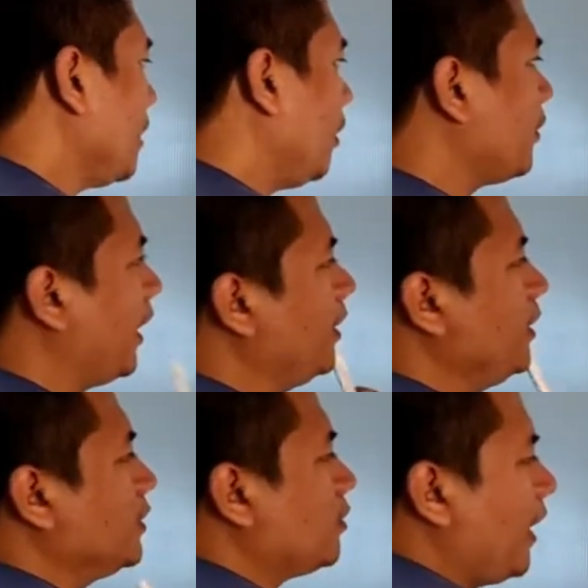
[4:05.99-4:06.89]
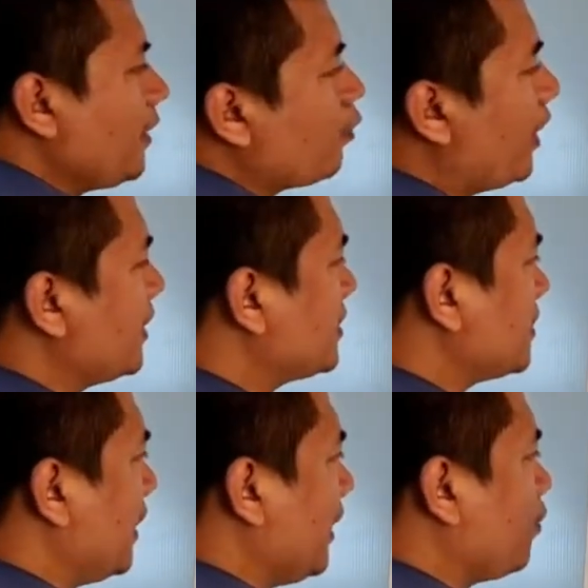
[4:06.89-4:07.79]
Okay, so likewise,
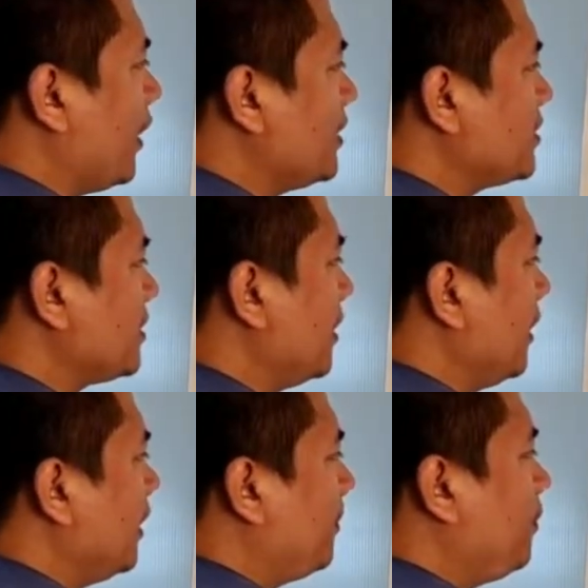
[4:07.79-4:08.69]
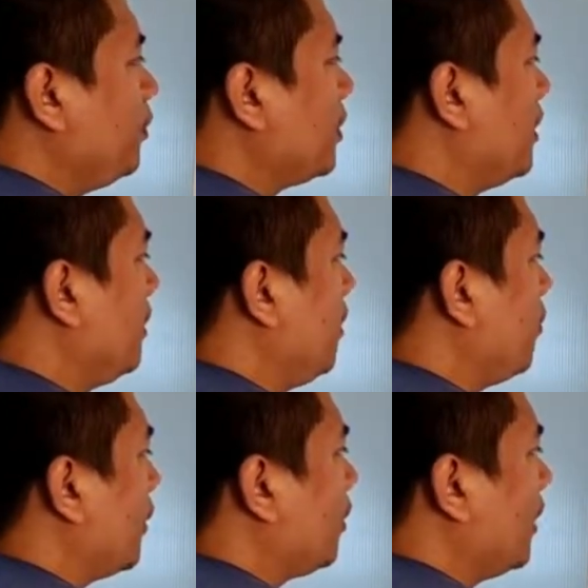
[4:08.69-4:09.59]
in the plural
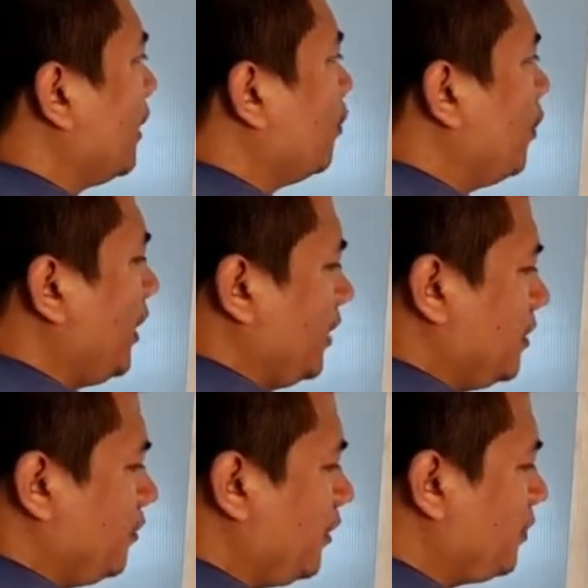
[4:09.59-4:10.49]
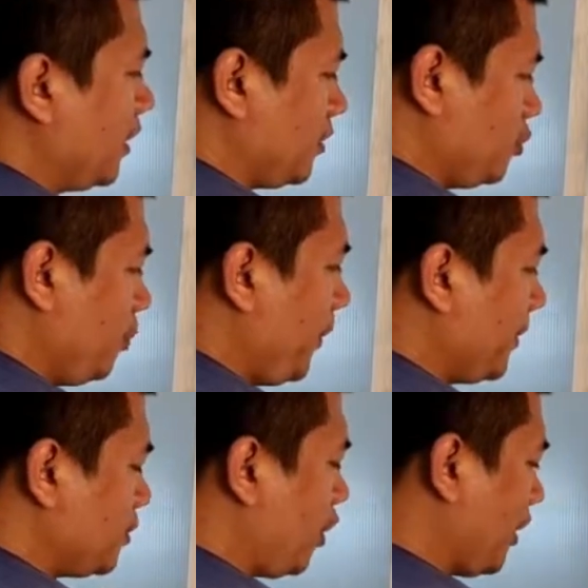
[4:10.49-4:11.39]
we call it we. If there are two people
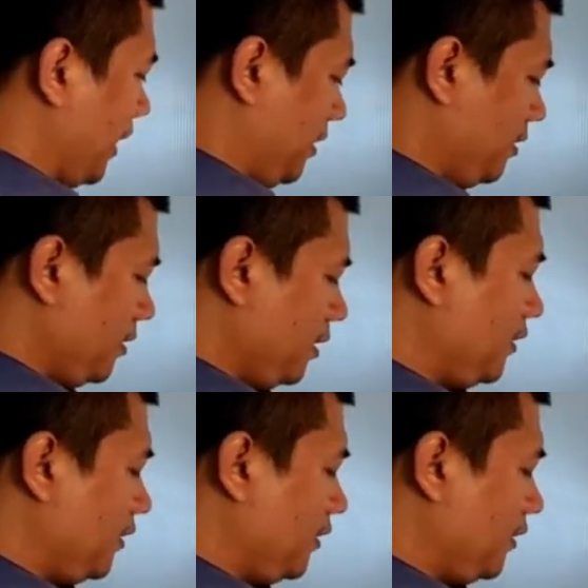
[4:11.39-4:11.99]
talking,